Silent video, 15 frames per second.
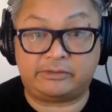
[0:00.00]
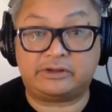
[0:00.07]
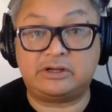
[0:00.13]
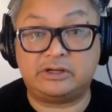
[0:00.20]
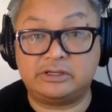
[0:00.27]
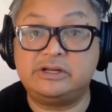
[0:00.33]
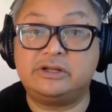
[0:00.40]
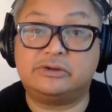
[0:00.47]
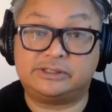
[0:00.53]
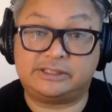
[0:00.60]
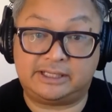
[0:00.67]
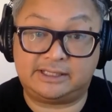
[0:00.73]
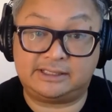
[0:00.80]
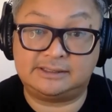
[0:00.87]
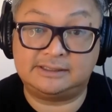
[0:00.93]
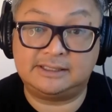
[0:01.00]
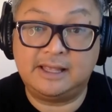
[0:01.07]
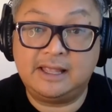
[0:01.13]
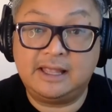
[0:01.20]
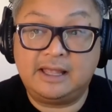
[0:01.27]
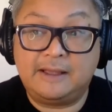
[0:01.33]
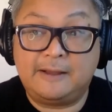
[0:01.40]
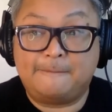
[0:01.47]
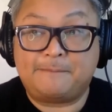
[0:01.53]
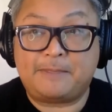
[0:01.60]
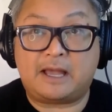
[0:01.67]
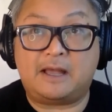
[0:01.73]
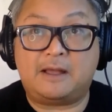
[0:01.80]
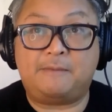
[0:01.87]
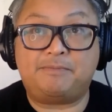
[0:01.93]
The good news is
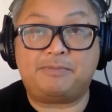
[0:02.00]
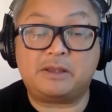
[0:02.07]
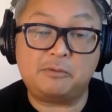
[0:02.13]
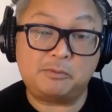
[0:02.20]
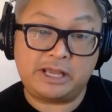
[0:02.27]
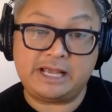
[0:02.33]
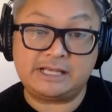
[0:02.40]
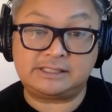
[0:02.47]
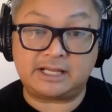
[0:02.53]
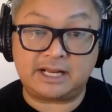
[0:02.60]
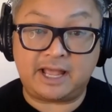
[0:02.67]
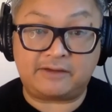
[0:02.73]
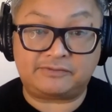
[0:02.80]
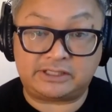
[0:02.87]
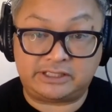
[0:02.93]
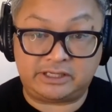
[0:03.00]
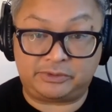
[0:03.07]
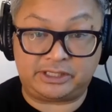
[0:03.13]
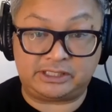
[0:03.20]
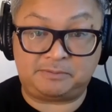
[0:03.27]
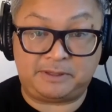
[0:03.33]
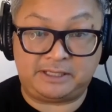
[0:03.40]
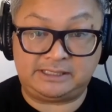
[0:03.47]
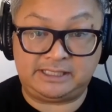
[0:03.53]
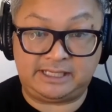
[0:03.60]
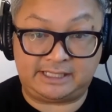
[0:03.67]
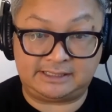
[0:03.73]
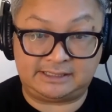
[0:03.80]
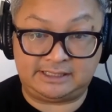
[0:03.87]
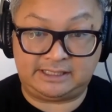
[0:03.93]
um, he's going to have to deal with his
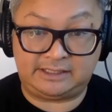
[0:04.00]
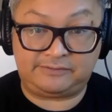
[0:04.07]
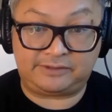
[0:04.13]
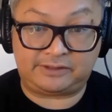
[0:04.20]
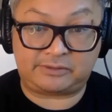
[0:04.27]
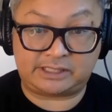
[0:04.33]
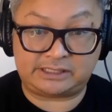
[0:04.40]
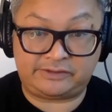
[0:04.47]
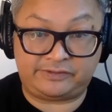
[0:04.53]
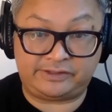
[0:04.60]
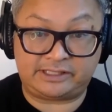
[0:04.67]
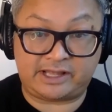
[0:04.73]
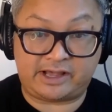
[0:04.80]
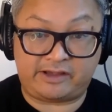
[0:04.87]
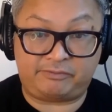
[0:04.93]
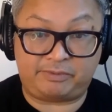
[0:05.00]
PTSD for the rest of his life.